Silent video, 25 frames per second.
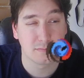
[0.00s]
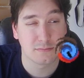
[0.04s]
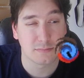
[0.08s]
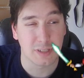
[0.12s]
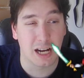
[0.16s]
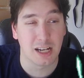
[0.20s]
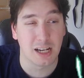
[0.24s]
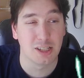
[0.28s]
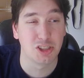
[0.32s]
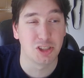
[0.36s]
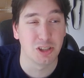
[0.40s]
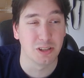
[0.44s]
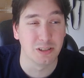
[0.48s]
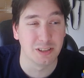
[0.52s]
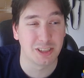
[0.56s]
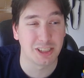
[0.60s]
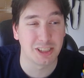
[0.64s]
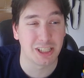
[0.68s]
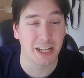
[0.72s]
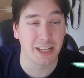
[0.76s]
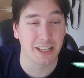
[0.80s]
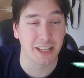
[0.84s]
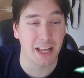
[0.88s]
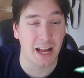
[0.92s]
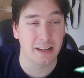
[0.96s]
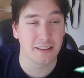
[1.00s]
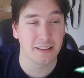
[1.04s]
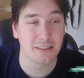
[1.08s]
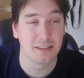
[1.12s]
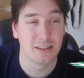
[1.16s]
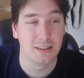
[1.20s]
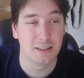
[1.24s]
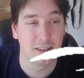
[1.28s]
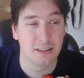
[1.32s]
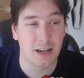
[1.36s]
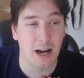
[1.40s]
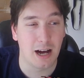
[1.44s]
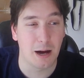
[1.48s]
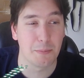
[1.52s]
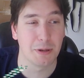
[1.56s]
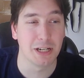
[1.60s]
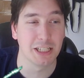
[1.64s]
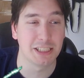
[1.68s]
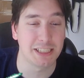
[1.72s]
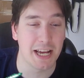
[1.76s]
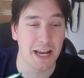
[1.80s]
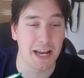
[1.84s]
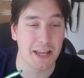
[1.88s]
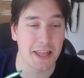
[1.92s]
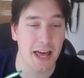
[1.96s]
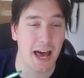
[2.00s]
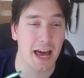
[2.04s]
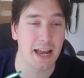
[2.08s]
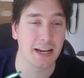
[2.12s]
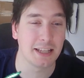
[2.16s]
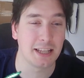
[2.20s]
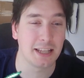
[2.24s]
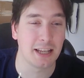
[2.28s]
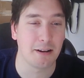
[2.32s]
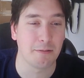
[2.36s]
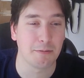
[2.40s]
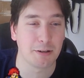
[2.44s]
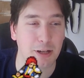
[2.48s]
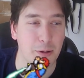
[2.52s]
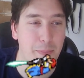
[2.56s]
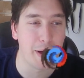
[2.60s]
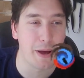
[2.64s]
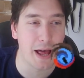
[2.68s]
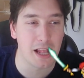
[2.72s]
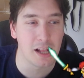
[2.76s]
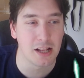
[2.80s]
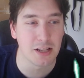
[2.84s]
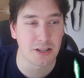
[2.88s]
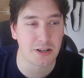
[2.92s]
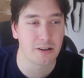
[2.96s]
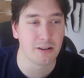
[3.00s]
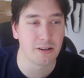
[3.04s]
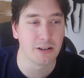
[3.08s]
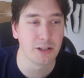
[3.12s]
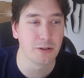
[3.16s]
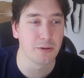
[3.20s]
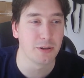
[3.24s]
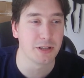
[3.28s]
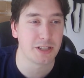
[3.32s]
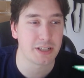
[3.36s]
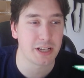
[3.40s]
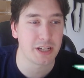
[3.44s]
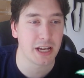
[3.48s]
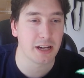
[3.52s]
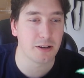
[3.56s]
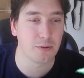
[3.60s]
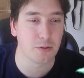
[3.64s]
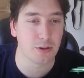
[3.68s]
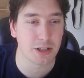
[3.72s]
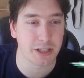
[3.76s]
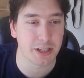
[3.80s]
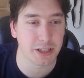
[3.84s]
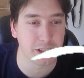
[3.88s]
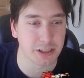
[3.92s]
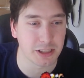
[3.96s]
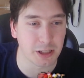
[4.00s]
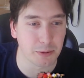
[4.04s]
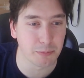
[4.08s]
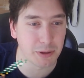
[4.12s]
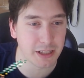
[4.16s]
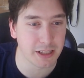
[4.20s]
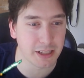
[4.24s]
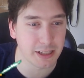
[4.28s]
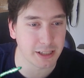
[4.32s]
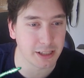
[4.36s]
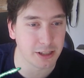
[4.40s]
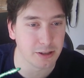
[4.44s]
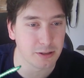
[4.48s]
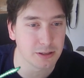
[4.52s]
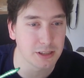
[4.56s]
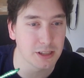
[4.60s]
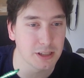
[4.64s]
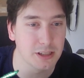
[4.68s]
I shouldn't say that. I'm gonna say that, and then I'm gonna balance her into a state where she's completely used.